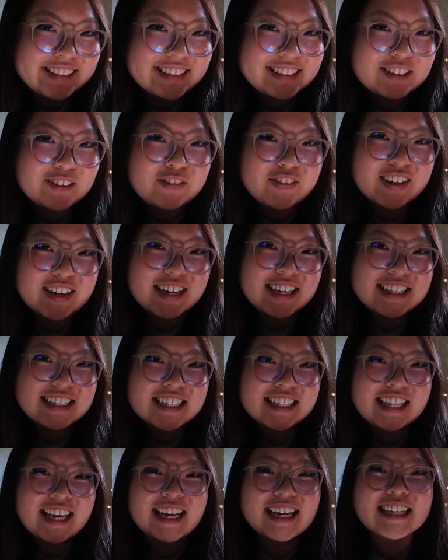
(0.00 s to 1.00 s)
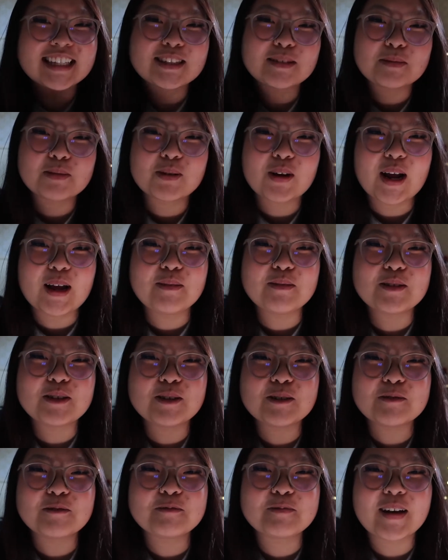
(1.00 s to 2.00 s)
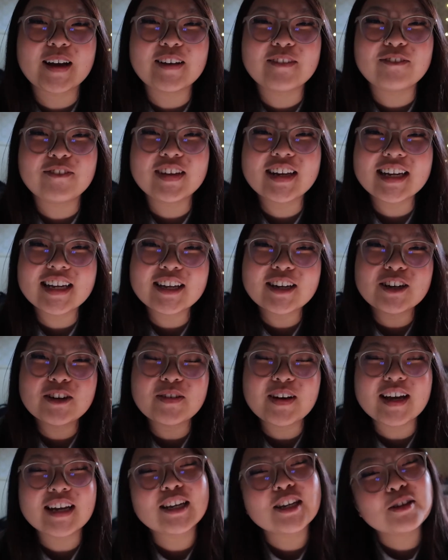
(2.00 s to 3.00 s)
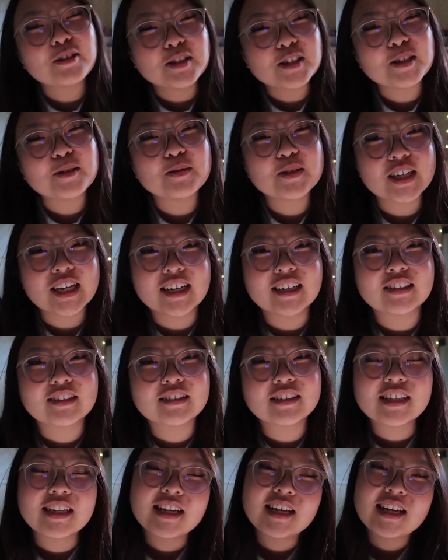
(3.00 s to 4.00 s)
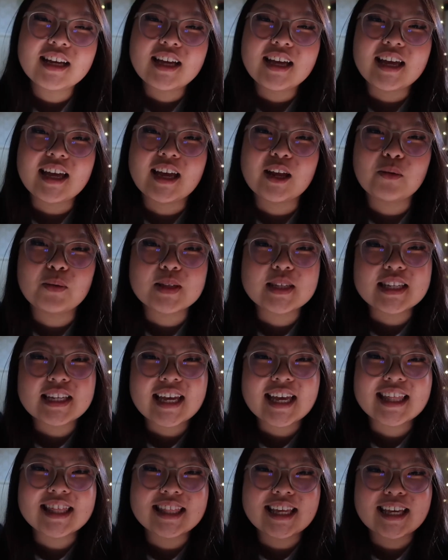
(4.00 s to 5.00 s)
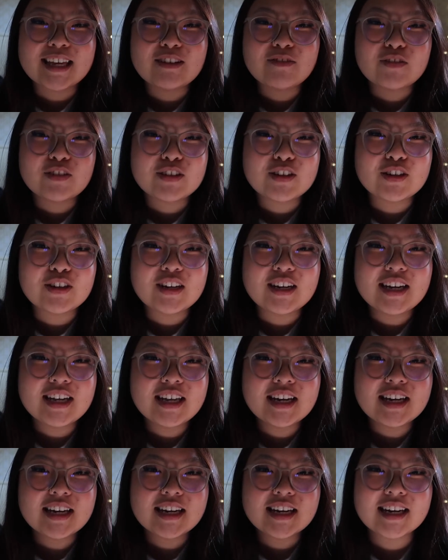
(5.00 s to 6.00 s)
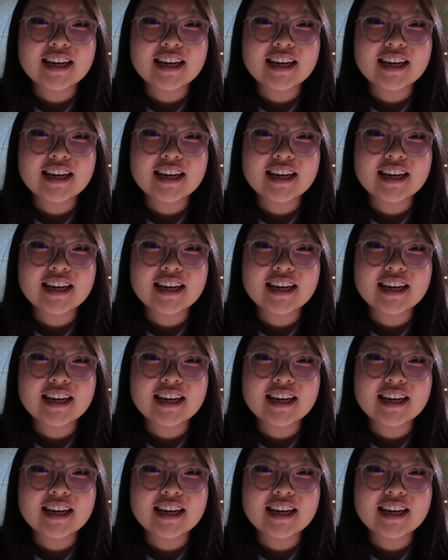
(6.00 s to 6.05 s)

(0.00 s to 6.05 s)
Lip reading: Don't forget to like and subscribe to my video and YouTube channel. And once again, thank you for tuning in.